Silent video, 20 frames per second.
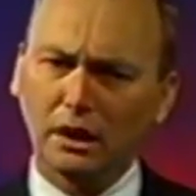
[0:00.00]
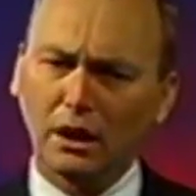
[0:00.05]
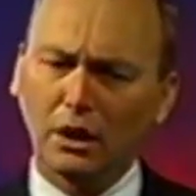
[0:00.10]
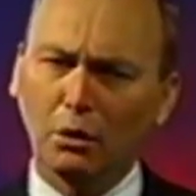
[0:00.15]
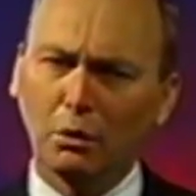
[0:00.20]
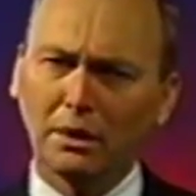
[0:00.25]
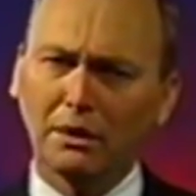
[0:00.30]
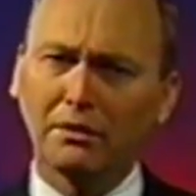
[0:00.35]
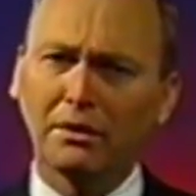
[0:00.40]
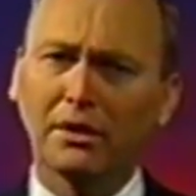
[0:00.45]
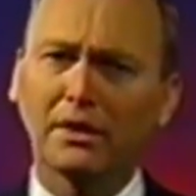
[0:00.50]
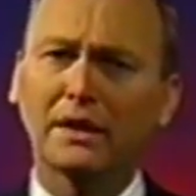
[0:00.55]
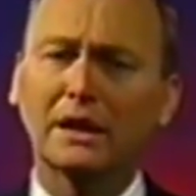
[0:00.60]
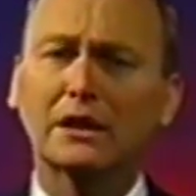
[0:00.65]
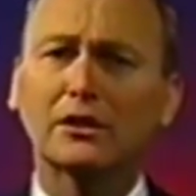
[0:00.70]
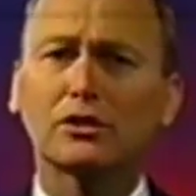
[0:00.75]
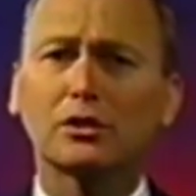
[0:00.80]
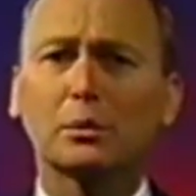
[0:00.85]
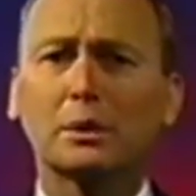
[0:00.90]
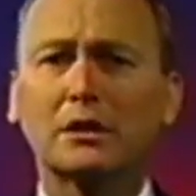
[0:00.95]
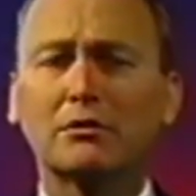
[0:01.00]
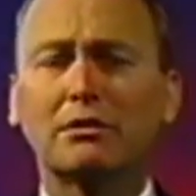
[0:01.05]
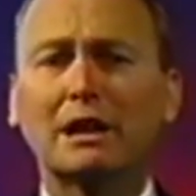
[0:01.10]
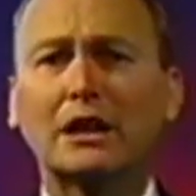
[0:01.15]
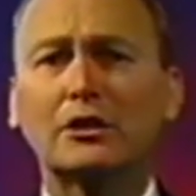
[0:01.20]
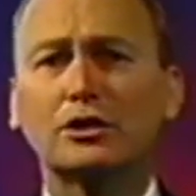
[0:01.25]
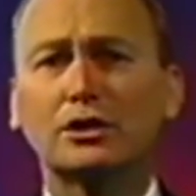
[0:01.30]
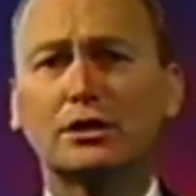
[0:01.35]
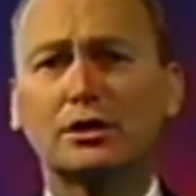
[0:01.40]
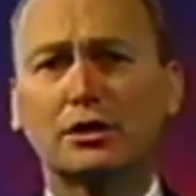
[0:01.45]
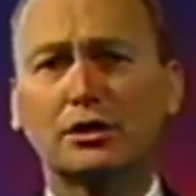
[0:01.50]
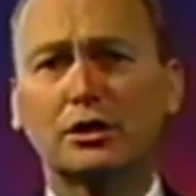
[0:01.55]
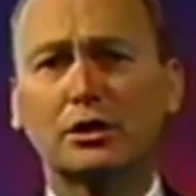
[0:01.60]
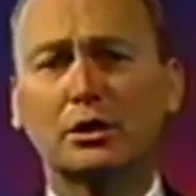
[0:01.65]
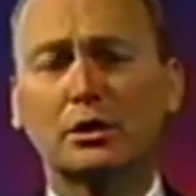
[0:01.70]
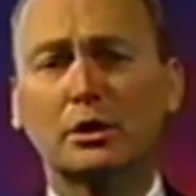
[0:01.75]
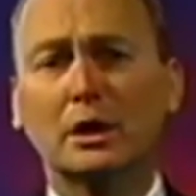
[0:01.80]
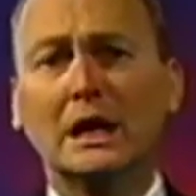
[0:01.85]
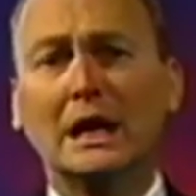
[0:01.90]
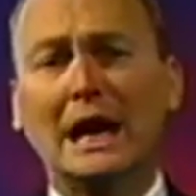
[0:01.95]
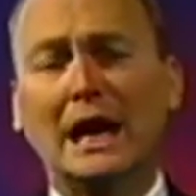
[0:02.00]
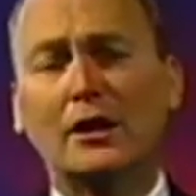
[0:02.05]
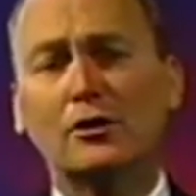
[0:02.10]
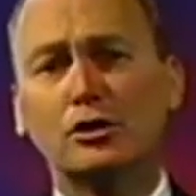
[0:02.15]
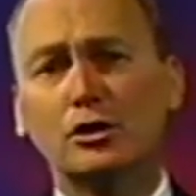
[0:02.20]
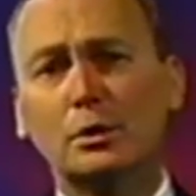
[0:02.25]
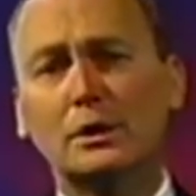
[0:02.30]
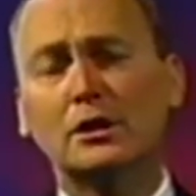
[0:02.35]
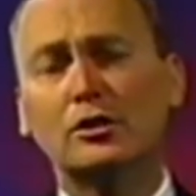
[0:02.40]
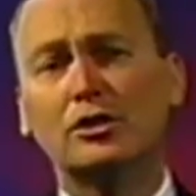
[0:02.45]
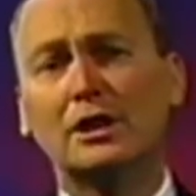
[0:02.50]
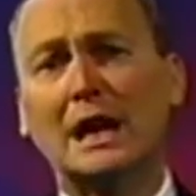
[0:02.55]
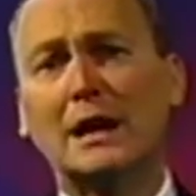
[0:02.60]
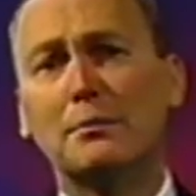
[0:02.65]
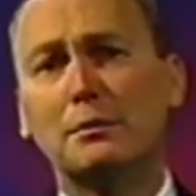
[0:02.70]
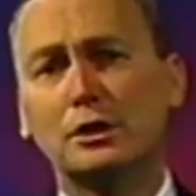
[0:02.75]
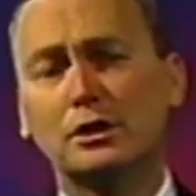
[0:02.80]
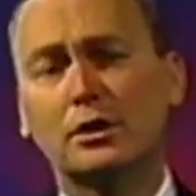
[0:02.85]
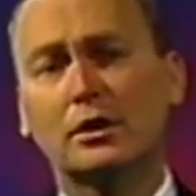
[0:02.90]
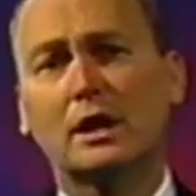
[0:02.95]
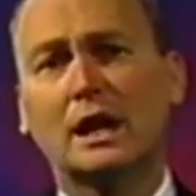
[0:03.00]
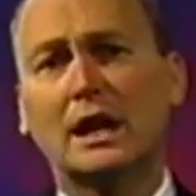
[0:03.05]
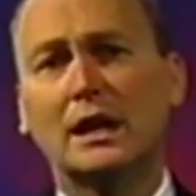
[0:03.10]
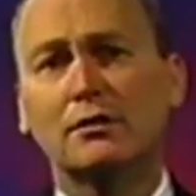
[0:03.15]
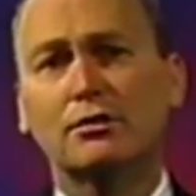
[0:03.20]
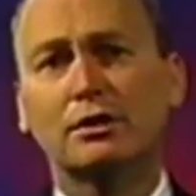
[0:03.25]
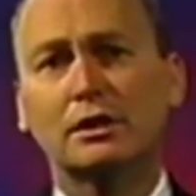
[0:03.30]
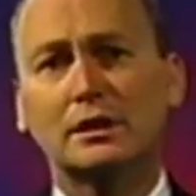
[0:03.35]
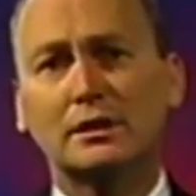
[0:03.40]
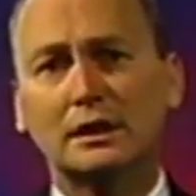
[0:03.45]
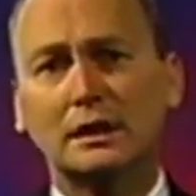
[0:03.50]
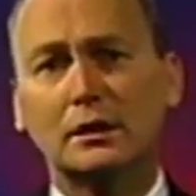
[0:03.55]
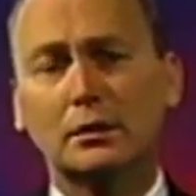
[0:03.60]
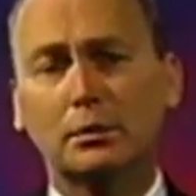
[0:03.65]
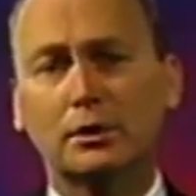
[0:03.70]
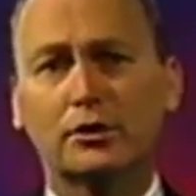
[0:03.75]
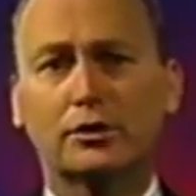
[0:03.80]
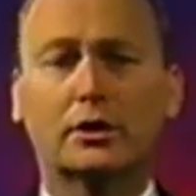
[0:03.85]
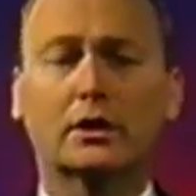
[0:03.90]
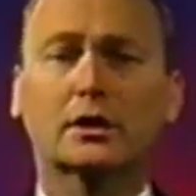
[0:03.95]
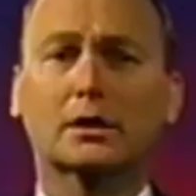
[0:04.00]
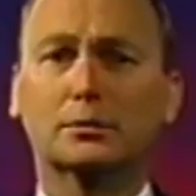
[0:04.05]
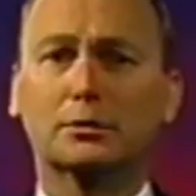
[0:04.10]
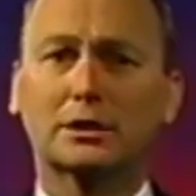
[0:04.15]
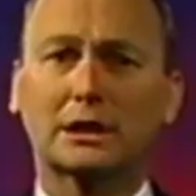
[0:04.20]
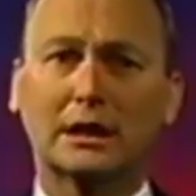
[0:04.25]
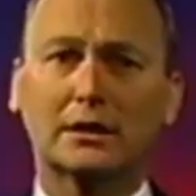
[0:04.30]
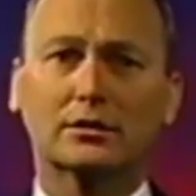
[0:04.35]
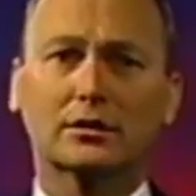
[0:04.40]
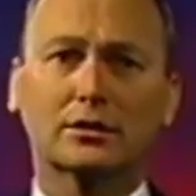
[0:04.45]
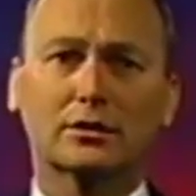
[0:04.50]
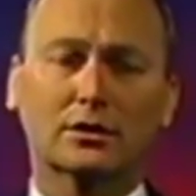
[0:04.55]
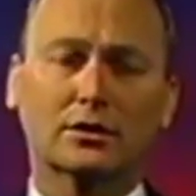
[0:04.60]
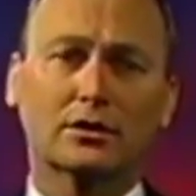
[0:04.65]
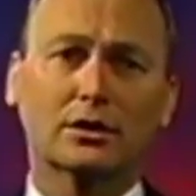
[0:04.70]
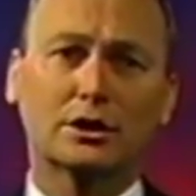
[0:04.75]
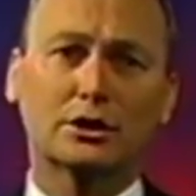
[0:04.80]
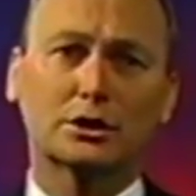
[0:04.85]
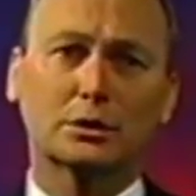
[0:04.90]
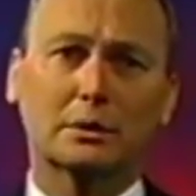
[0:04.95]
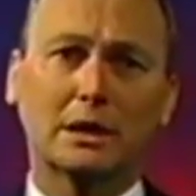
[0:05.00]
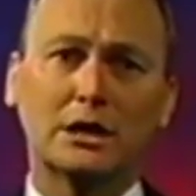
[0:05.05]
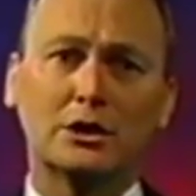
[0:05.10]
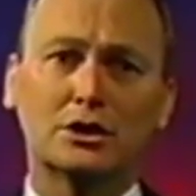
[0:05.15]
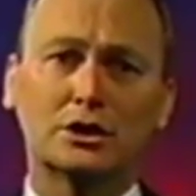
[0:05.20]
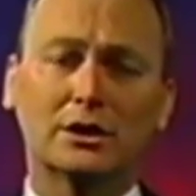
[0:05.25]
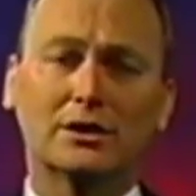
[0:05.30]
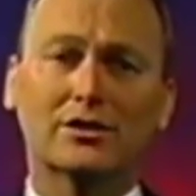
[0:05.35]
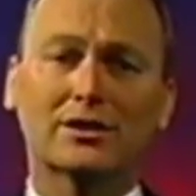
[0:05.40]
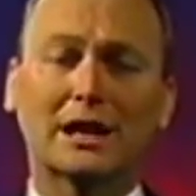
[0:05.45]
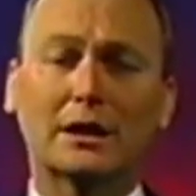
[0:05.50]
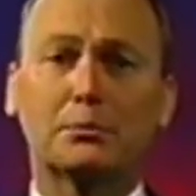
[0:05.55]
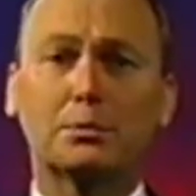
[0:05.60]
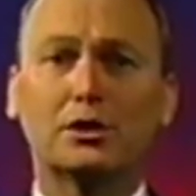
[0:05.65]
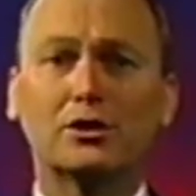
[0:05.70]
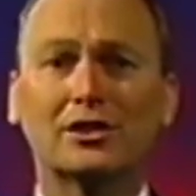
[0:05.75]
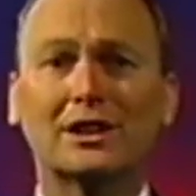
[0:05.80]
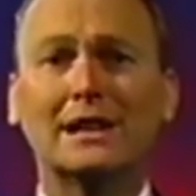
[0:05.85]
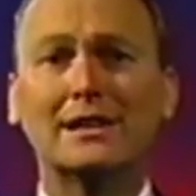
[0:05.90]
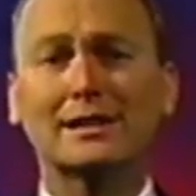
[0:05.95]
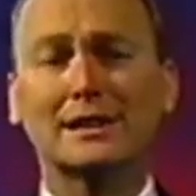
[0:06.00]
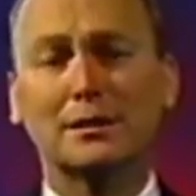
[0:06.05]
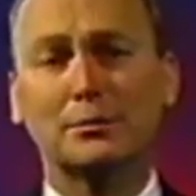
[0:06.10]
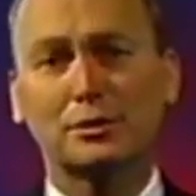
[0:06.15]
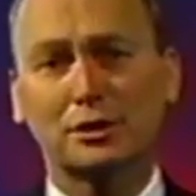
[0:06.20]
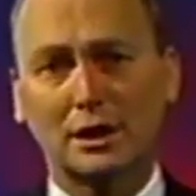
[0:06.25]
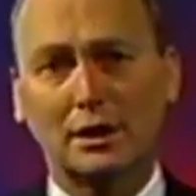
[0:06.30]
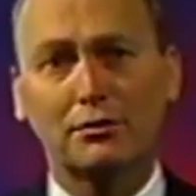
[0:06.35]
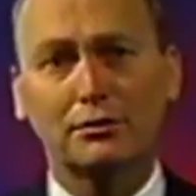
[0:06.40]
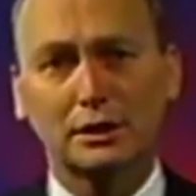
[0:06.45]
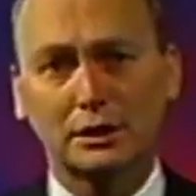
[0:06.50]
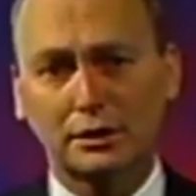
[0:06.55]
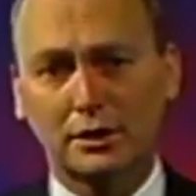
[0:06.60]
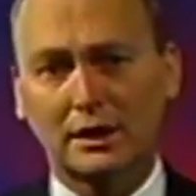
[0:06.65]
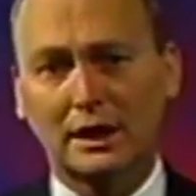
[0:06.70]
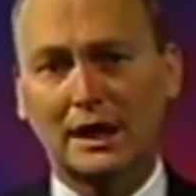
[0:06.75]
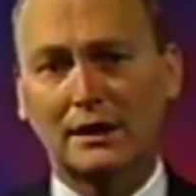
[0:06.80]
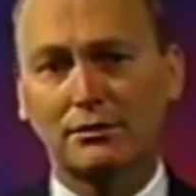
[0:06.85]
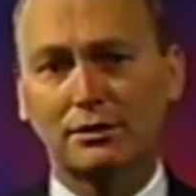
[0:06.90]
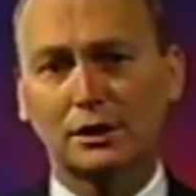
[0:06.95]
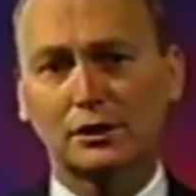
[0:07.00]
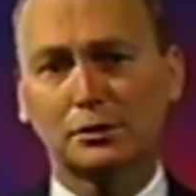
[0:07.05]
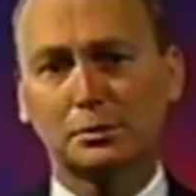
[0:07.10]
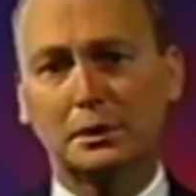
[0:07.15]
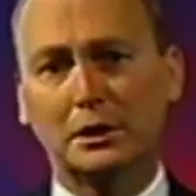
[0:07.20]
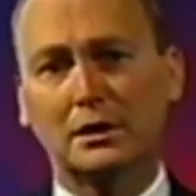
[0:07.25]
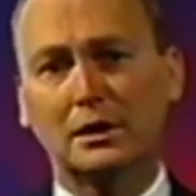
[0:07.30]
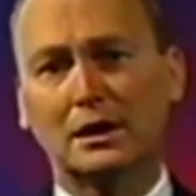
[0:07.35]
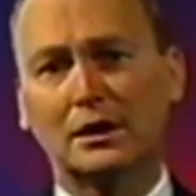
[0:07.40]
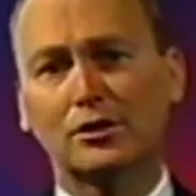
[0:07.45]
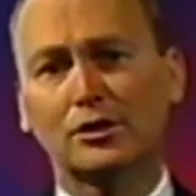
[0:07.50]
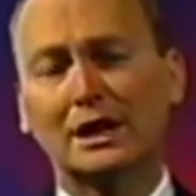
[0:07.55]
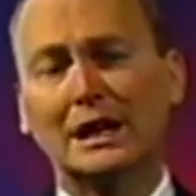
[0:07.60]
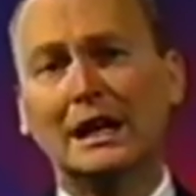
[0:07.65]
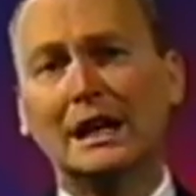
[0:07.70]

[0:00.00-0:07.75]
One of the things that we invite you to do as you examine your life and deal with circumstances and situations that present themselves in your life experience